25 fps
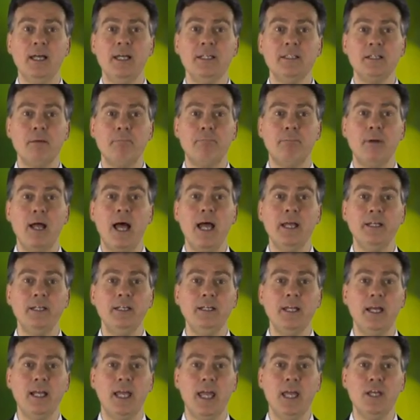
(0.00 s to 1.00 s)
is applied
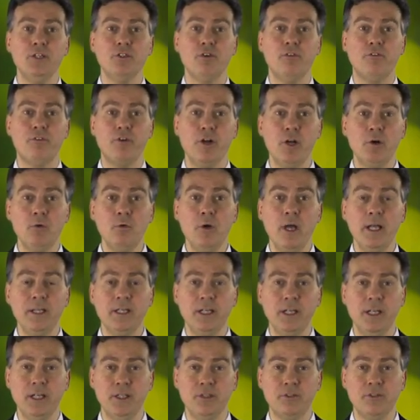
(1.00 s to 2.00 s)
in the case of
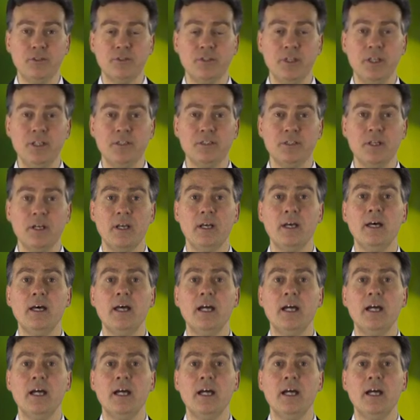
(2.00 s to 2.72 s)
regulated industries